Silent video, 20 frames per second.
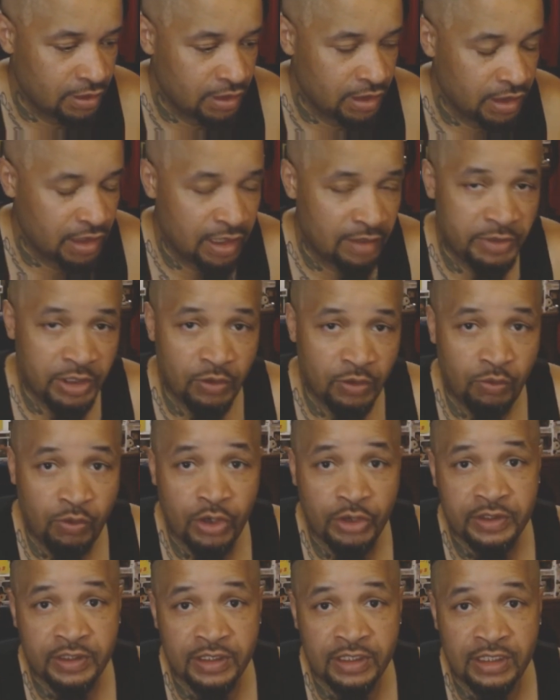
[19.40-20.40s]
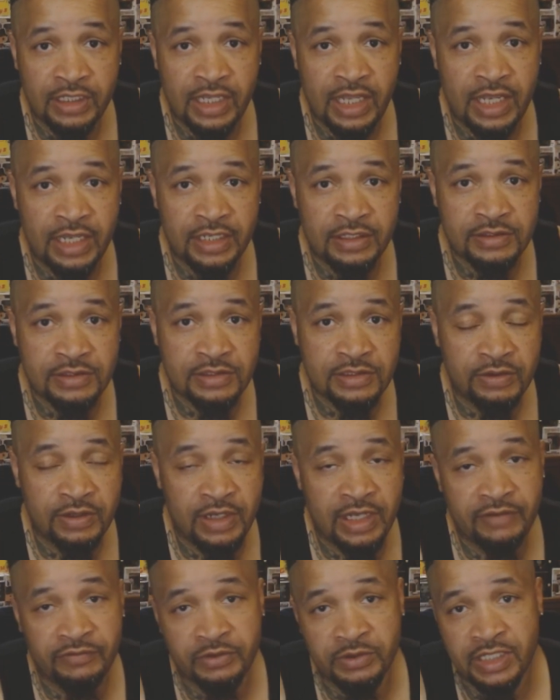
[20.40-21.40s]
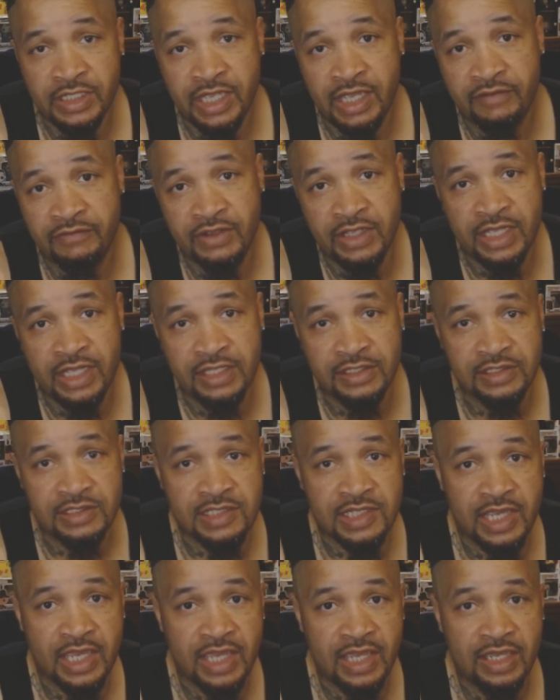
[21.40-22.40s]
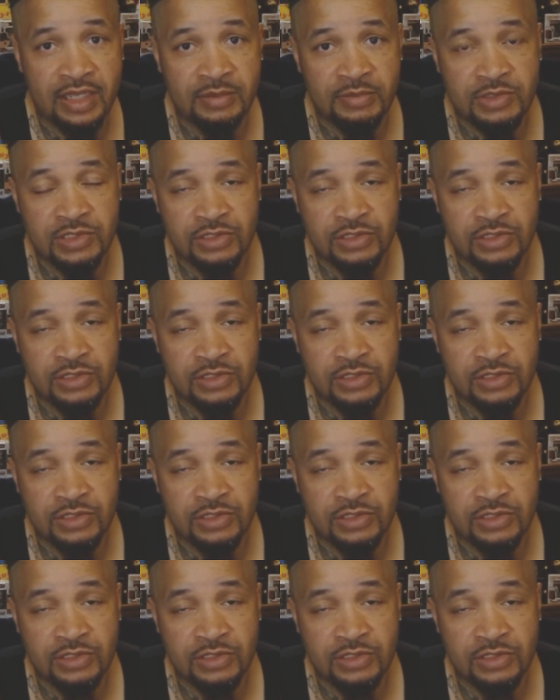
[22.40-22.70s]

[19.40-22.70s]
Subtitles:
And I've been working a lot, so I really haven't had the time